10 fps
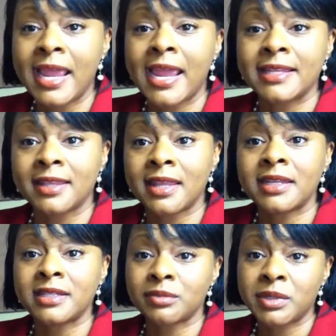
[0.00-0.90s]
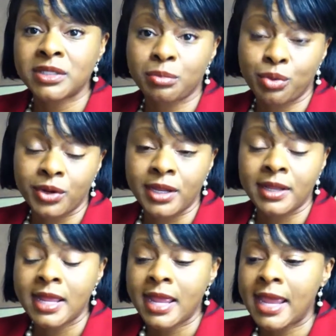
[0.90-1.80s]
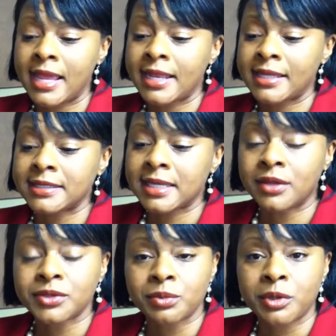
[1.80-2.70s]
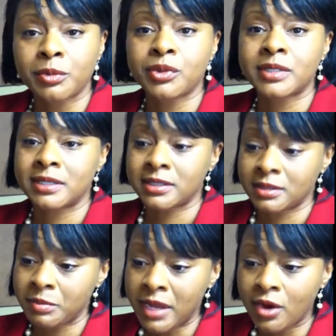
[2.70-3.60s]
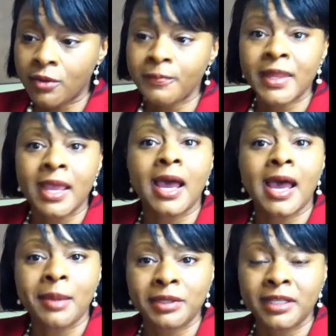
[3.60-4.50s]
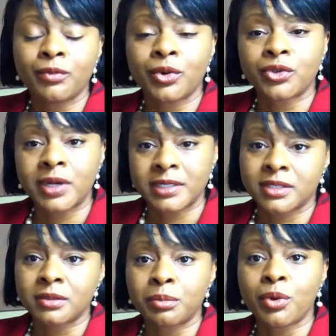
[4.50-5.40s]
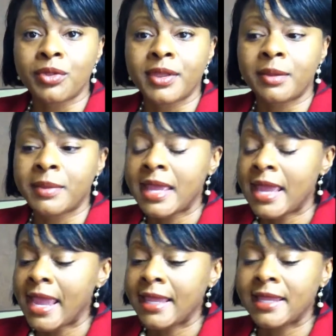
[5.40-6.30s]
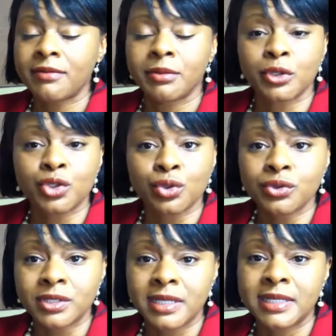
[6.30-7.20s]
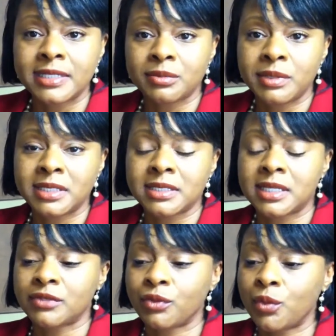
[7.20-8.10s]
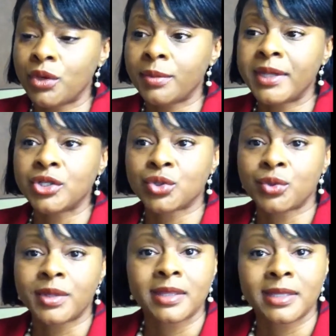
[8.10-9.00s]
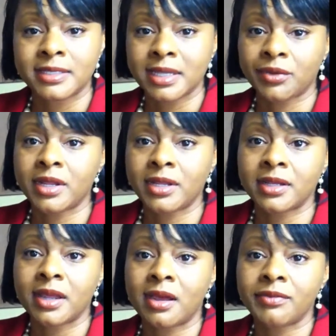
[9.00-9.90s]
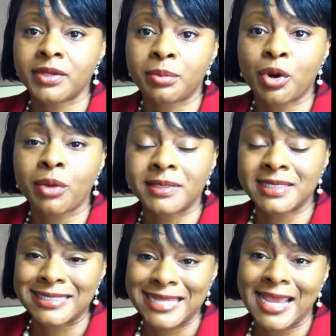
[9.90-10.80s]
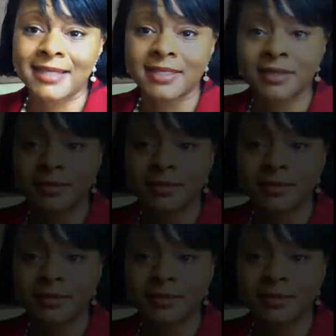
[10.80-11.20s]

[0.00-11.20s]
And they need to be supported. And as council members and as a mayor, I believe we're trying to support them and give them the tools that they need to be successful. We want to make sure that the integrity of the department is intact.